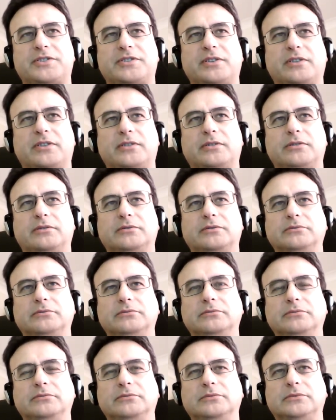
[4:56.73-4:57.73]
So
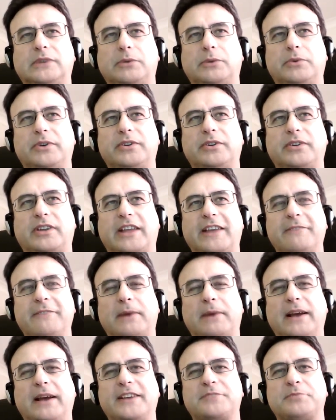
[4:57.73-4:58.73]
I want to give
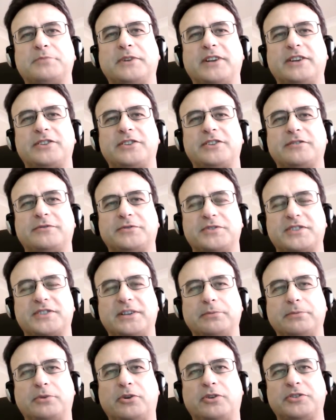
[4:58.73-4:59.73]
my explanation for
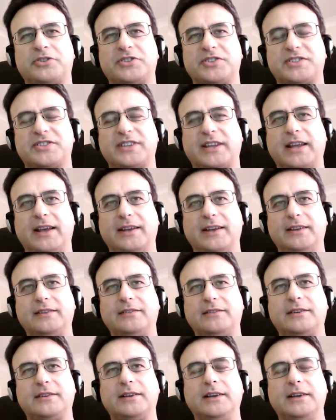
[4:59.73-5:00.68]
subconscious again.